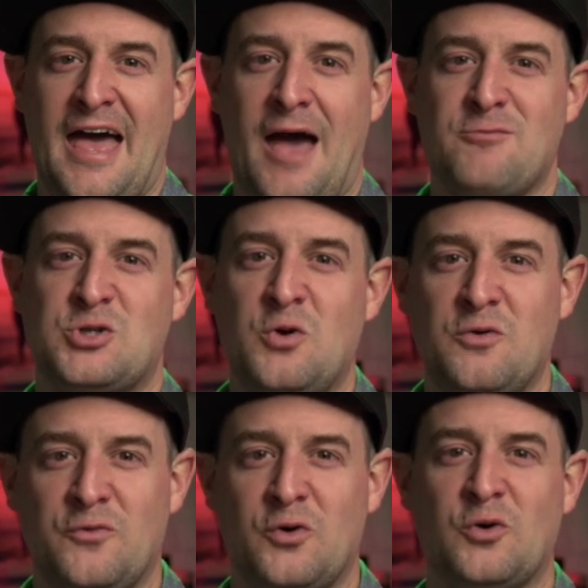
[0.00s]
I was going
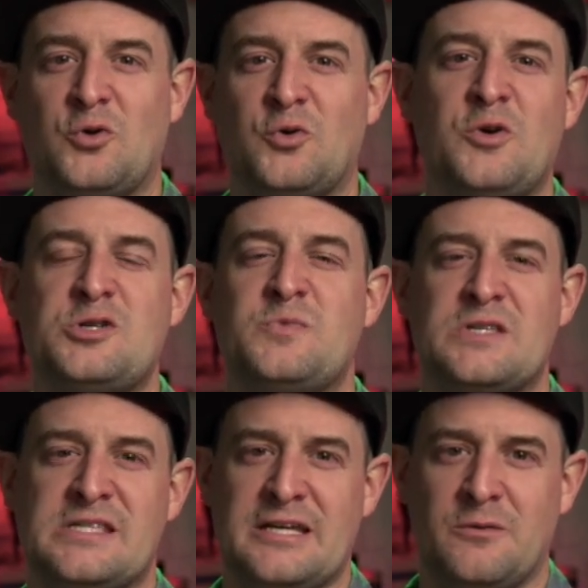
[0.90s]
for
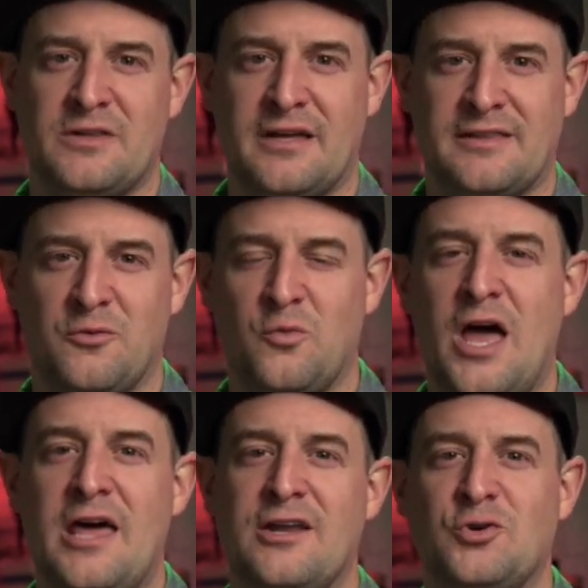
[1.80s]
Christmassy with like the
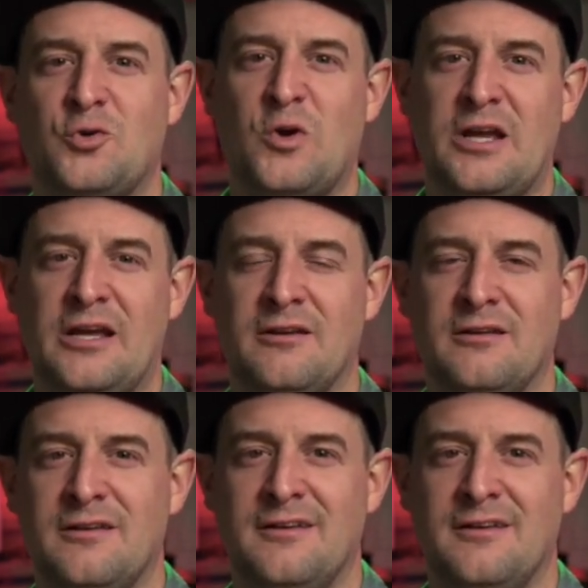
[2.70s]
red and green